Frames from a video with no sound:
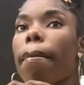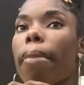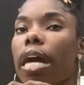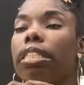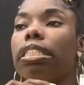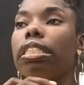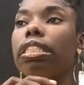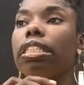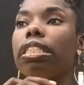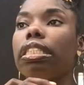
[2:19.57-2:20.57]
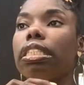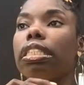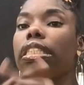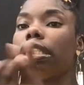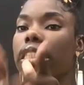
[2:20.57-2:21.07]
But
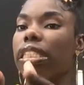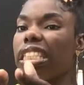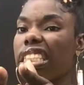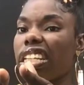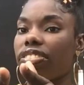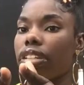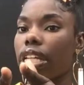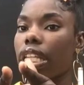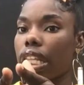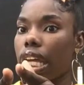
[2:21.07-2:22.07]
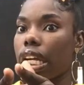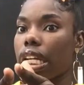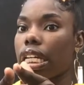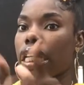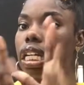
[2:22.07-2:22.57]
you can definitely like
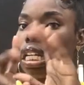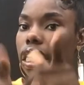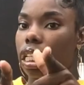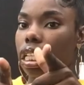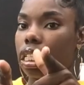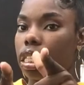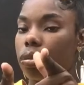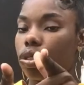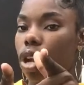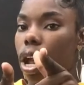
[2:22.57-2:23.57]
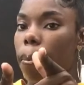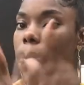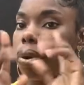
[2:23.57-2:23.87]
and subscribe.